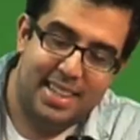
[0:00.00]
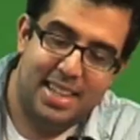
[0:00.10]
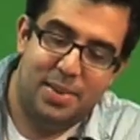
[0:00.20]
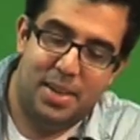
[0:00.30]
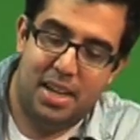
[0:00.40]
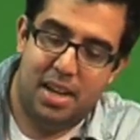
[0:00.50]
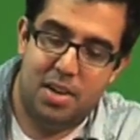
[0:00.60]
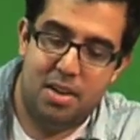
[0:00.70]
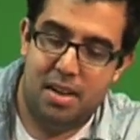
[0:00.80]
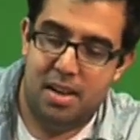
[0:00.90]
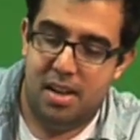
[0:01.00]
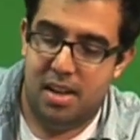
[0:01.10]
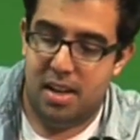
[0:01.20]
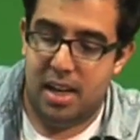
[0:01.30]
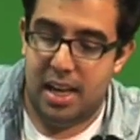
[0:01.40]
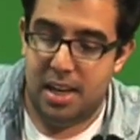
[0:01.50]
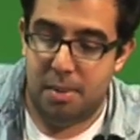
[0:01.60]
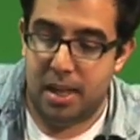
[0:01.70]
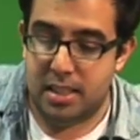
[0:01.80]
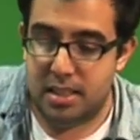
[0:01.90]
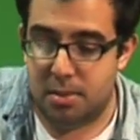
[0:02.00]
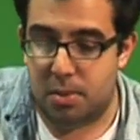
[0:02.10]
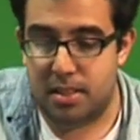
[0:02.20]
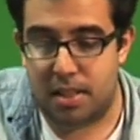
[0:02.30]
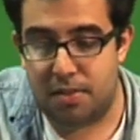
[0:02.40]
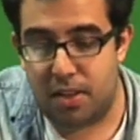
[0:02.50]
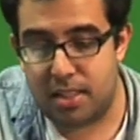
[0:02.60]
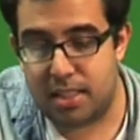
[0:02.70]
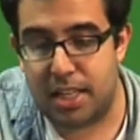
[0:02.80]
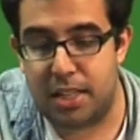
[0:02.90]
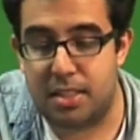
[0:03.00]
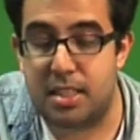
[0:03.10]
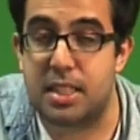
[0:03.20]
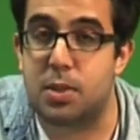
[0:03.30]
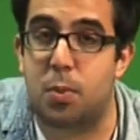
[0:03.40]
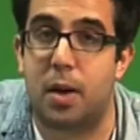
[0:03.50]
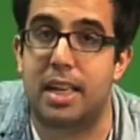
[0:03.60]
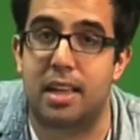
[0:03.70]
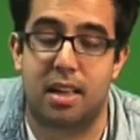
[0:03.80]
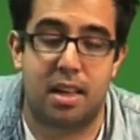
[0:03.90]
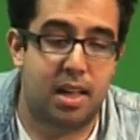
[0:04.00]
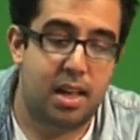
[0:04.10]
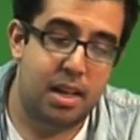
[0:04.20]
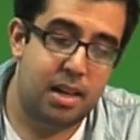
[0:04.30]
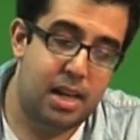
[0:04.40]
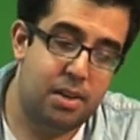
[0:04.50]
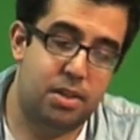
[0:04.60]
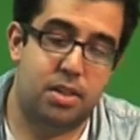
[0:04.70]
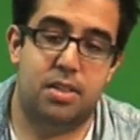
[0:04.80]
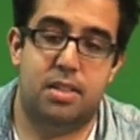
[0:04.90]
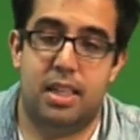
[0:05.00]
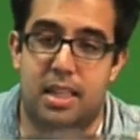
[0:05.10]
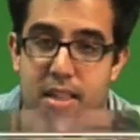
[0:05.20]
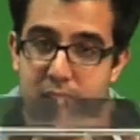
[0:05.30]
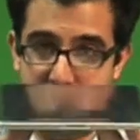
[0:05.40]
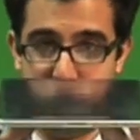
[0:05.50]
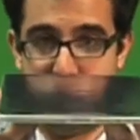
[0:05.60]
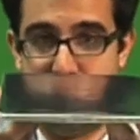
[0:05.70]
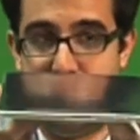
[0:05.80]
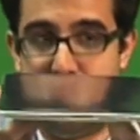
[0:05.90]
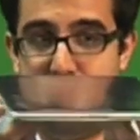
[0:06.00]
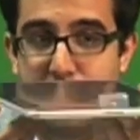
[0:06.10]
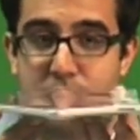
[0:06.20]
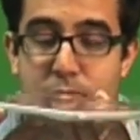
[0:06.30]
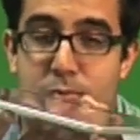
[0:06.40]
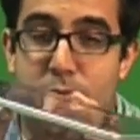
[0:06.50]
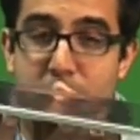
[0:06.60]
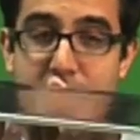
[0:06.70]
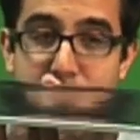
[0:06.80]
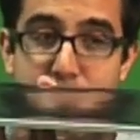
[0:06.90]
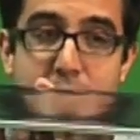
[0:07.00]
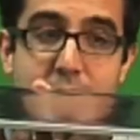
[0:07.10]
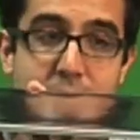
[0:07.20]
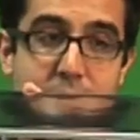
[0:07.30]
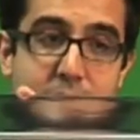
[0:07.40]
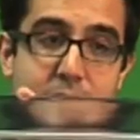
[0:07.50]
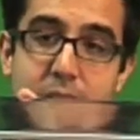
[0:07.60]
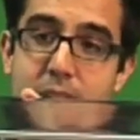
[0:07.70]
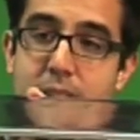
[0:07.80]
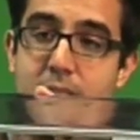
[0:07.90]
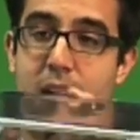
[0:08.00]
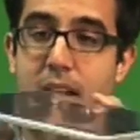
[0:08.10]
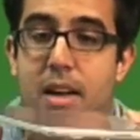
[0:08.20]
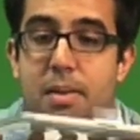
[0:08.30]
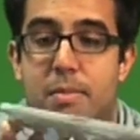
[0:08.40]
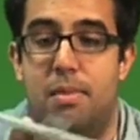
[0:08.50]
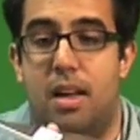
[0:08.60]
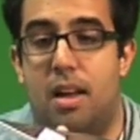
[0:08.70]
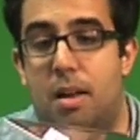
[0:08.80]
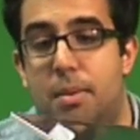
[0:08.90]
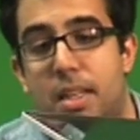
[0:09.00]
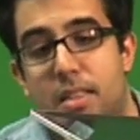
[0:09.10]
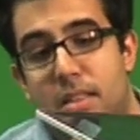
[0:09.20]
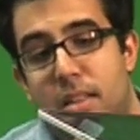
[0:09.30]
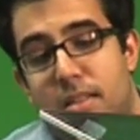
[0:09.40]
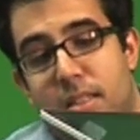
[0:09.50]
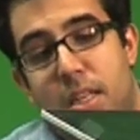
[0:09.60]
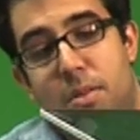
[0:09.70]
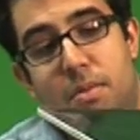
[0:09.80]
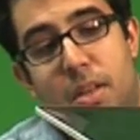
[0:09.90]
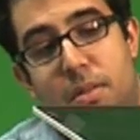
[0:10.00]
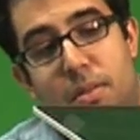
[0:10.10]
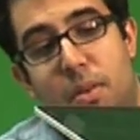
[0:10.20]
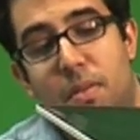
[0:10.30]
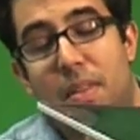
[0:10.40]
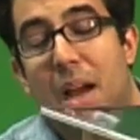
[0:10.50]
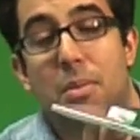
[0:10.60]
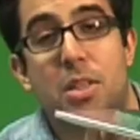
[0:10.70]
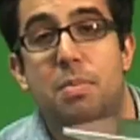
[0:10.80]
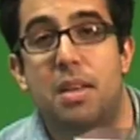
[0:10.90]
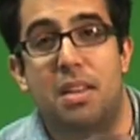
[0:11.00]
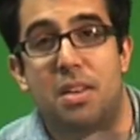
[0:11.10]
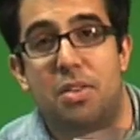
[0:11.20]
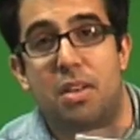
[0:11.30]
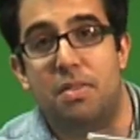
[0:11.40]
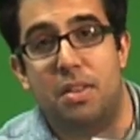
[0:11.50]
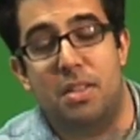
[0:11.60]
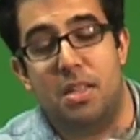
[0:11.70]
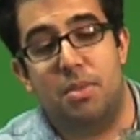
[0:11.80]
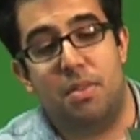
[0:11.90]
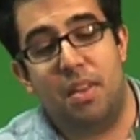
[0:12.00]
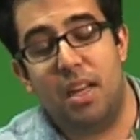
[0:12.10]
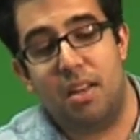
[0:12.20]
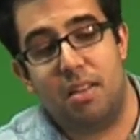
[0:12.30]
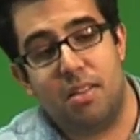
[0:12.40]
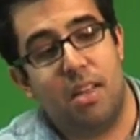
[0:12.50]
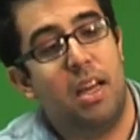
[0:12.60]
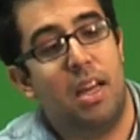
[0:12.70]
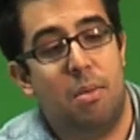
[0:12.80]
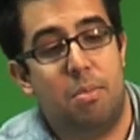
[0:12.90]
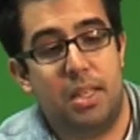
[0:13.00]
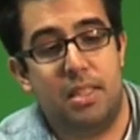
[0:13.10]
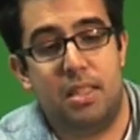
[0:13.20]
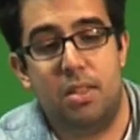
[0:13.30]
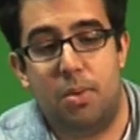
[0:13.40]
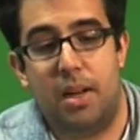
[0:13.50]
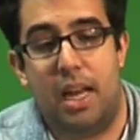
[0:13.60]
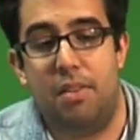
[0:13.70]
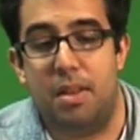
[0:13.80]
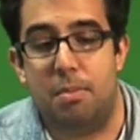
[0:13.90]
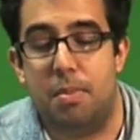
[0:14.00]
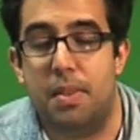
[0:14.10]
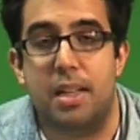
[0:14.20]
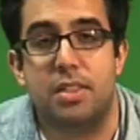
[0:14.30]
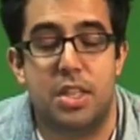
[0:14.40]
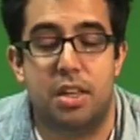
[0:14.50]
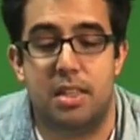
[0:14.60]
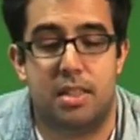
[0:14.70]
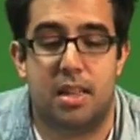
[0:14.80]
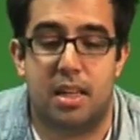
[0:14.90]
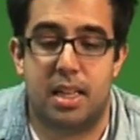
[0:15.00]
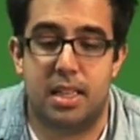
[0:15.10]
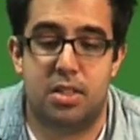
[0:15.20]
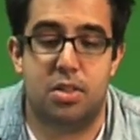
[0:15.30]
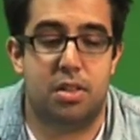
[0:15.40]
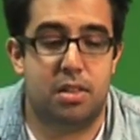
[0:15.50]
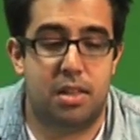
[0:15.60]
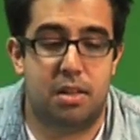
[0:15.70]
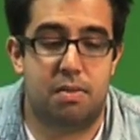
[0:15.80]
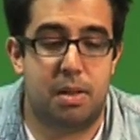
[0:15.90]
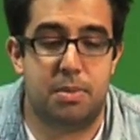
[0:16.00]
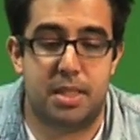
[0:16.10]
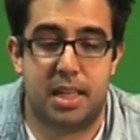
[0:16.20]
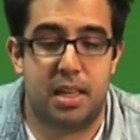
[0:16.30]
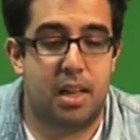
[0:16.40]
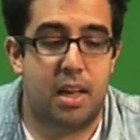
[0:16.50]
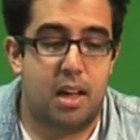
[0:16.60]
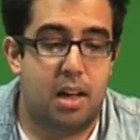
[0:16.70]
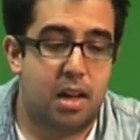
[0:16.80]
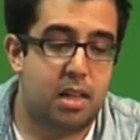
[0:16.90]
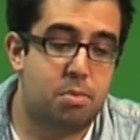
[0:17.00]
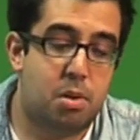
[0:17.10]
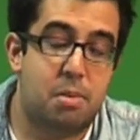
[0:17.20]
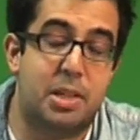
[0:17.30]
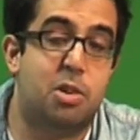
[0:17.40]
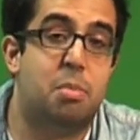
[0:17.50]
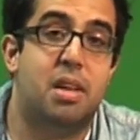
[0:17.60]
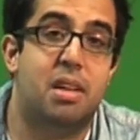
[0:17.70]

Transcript: There we go. And I'm actually surprised. So the first thing I noticed is the weight. Now you can see it's really, really thin. I mean, it's not that much bigger than your iPhone in terms of thickness, but it's still quite heavy. But that's a nice thing. It's not, flimsy. I could probably drop